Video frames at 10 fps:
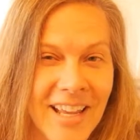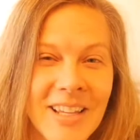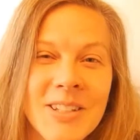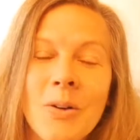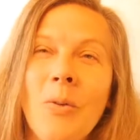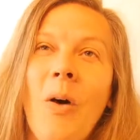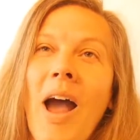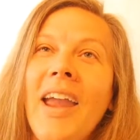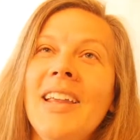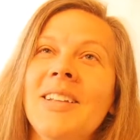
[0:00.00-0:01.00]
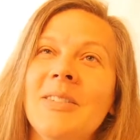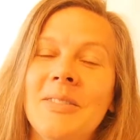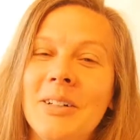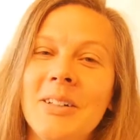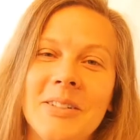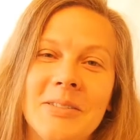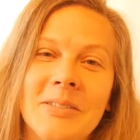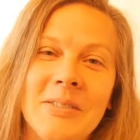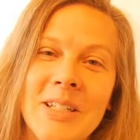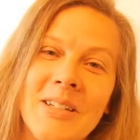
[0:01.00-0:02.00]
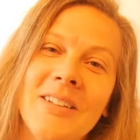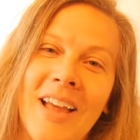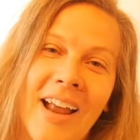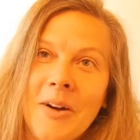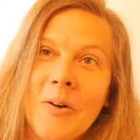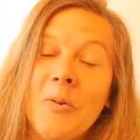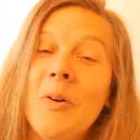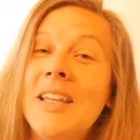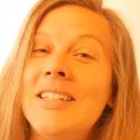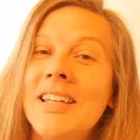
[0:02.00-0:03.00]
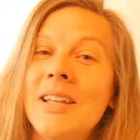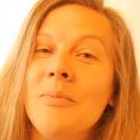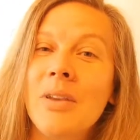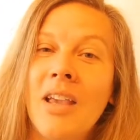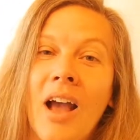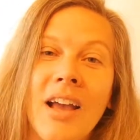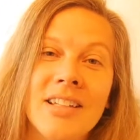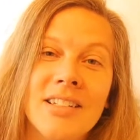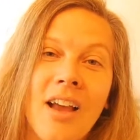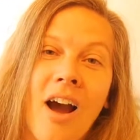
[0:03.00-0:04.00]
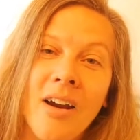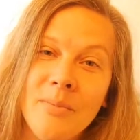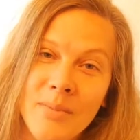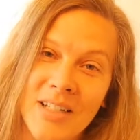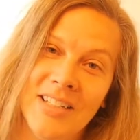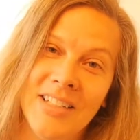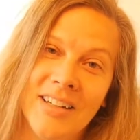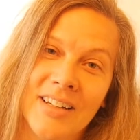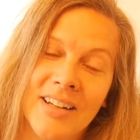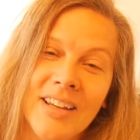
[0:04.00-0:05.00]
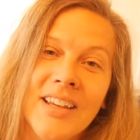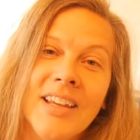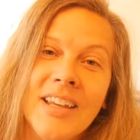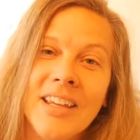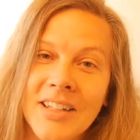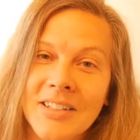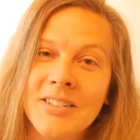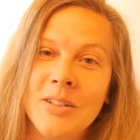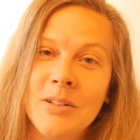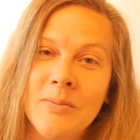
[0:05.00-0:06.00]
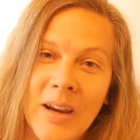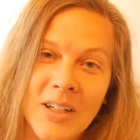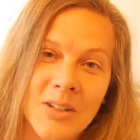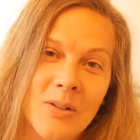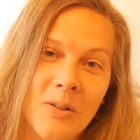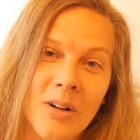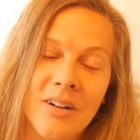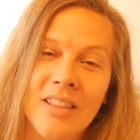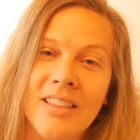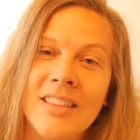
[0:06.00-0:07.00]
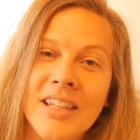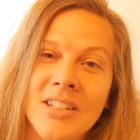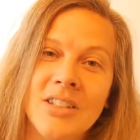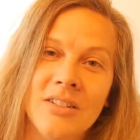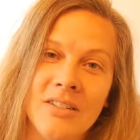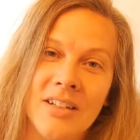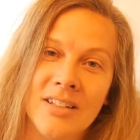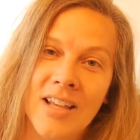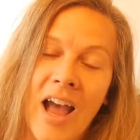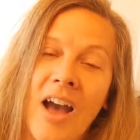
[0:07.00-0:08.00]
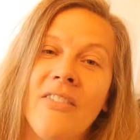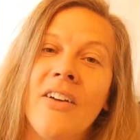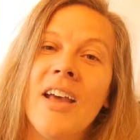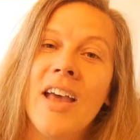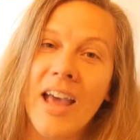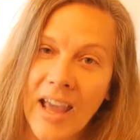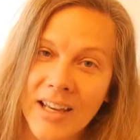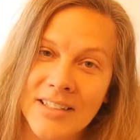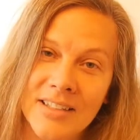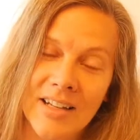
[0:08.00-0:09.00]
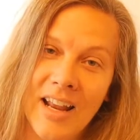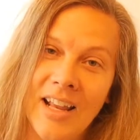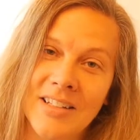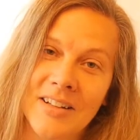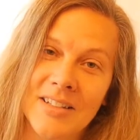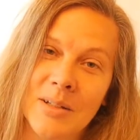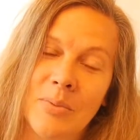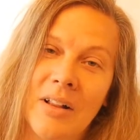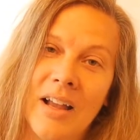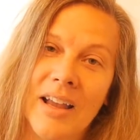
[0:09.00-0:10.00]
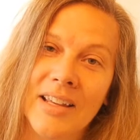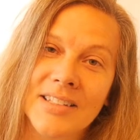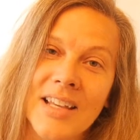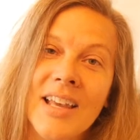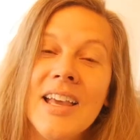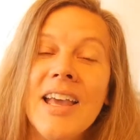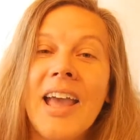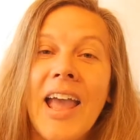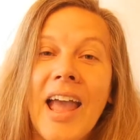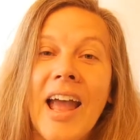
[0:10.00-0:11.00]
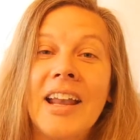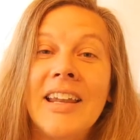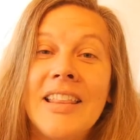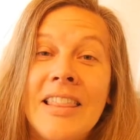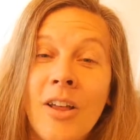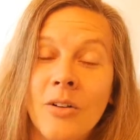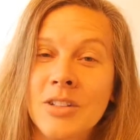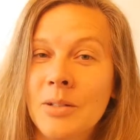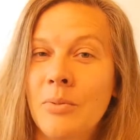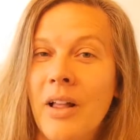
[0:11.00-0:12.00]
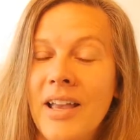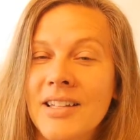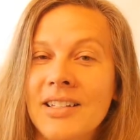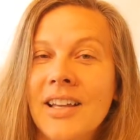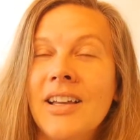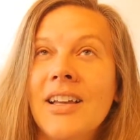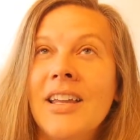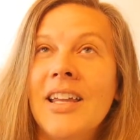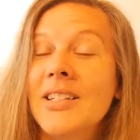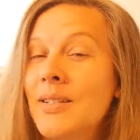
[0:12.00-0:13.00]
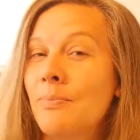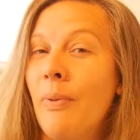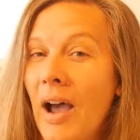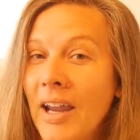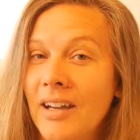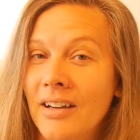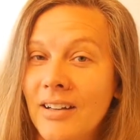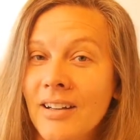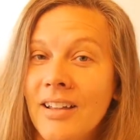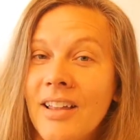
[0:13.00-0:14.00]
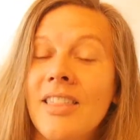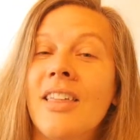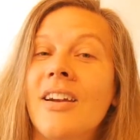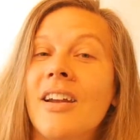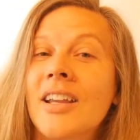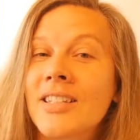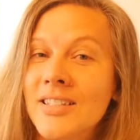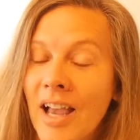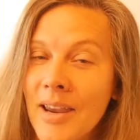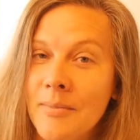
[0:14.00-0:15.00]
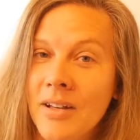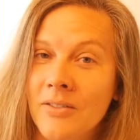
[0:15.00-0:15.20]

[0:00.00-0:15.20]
So why in the world would we do that? We did it because our mission is to make sure that these students have excellent hands-on supplies, and those supplies inspire their excitement